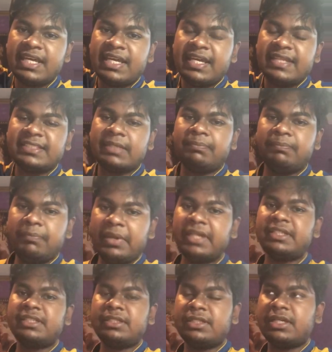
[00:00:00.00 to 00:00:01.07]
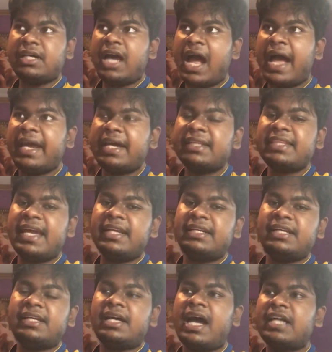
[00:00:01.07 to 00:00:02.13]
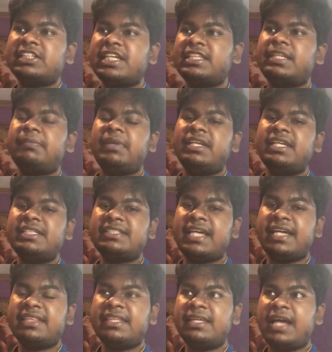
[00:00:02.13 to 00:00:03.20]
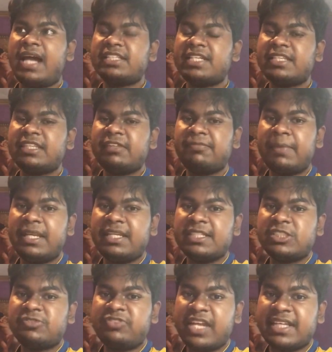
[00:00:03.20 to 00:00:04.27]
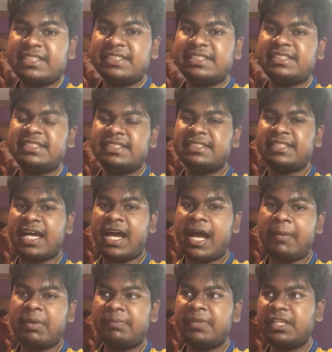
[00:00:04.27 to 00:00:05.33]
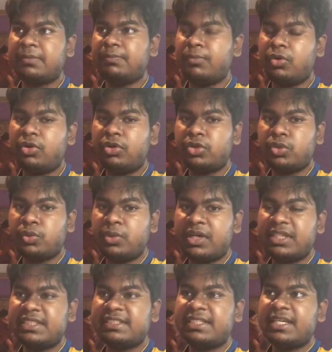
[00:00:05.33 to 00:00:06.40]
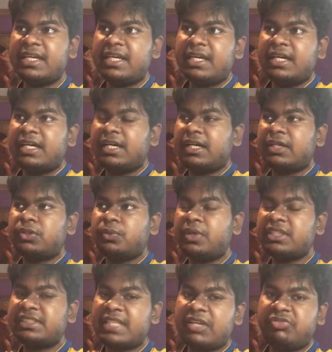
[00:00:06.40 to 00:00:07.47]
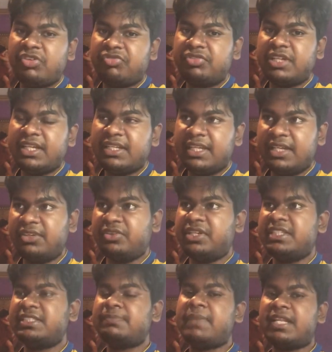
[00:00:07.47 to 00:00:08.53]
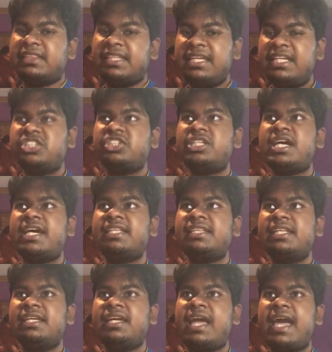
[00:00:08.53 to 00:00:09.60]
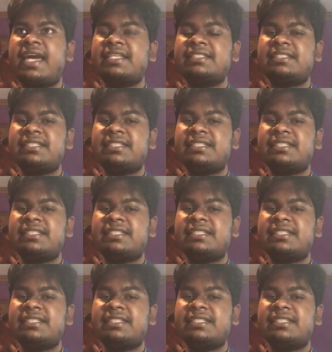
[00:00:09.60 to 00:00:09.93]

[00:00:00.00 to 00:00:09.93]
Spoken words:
is a bit higher than Ajantha Mendis. I think Ajantha Mendis flexes his arm a bit more towards that 15 degrees, but Theekshana I think has